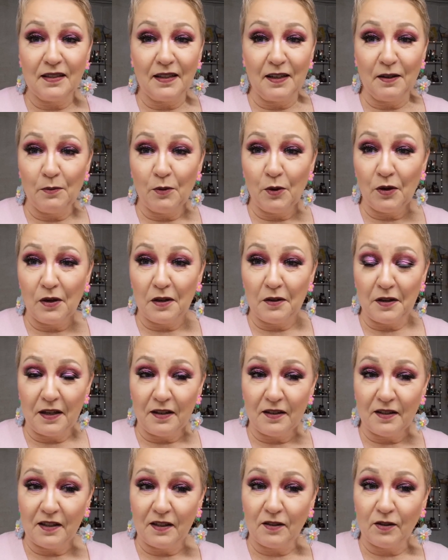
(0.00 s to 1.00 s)
is anymore. I
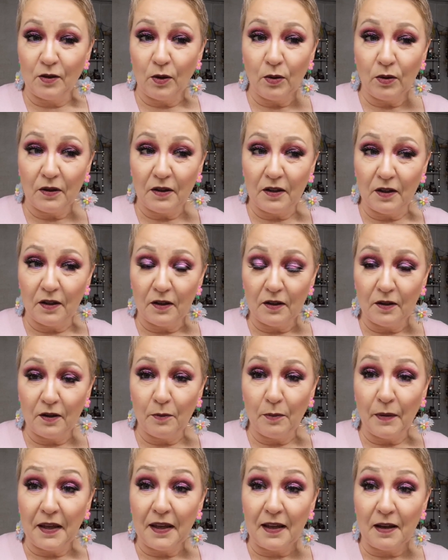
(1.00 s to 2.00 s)
think she sold
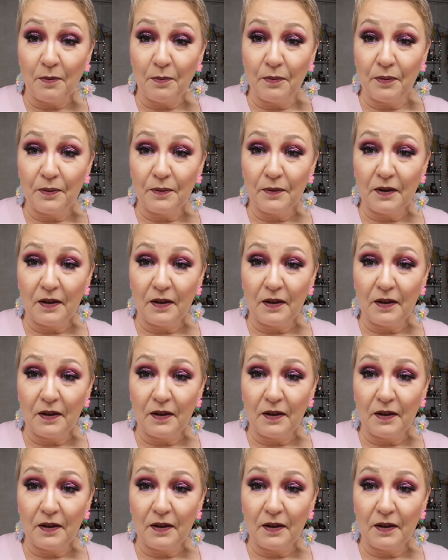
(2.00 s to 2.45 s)
the makeup